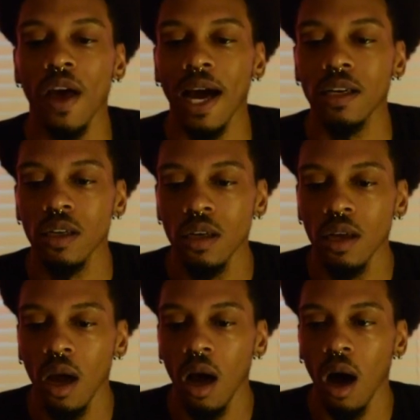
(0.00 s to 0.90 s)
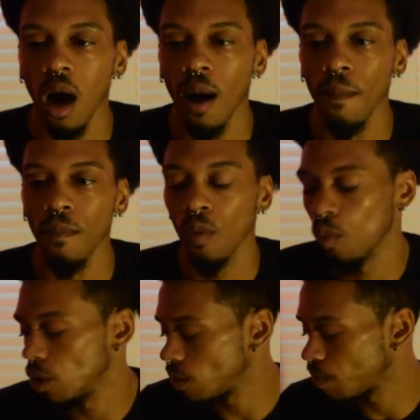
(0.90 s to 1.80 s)
that
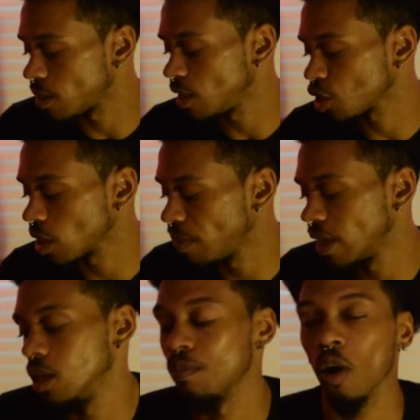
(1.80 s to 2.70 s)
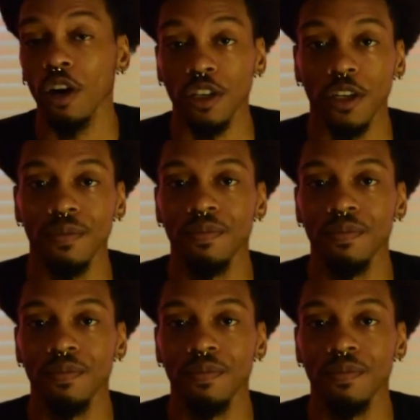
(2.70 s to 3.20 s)
would potentially be a good partner